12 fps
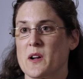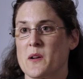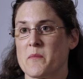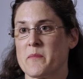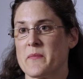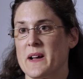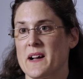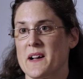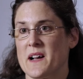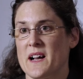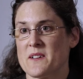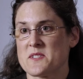from uh,
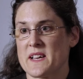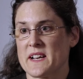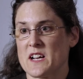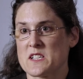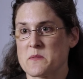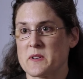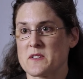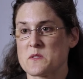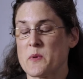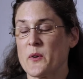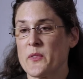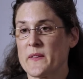outside
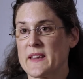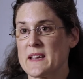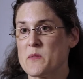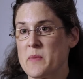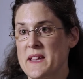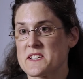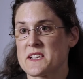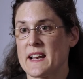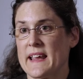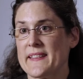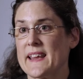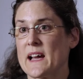hospitals, both on the
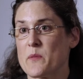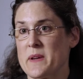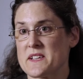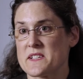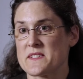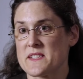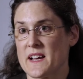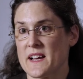inpatient and the outpatient